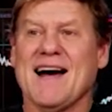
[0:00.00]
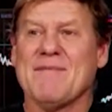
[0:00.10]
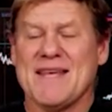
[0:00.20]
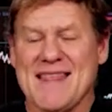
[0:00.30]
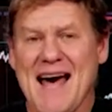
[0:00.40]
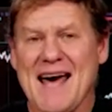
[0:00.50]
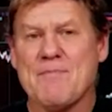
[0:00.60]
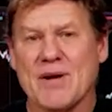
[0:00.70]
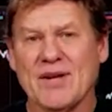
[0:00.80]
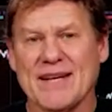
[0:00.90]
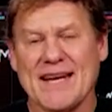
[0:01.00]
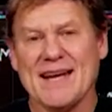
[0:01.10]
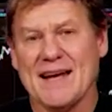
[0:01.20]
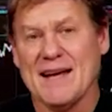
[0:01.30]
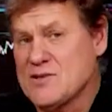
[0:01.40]

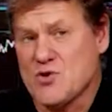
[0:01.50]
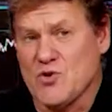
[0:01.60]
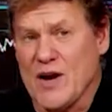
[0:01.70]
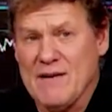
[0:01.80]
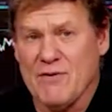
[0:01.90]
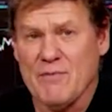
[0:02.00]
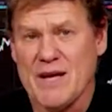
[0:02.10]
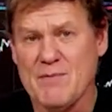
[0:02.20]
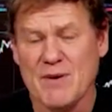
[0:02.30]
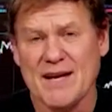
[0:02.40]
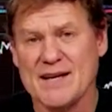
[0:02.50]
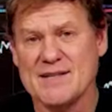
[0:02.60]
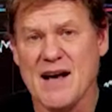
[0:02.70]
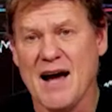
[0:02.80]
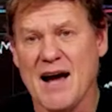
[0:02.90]
ability, it's great for me
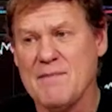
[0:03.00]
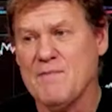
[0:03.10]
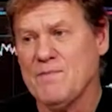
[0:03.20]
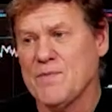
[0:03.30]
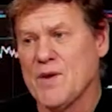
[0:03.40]
because I'm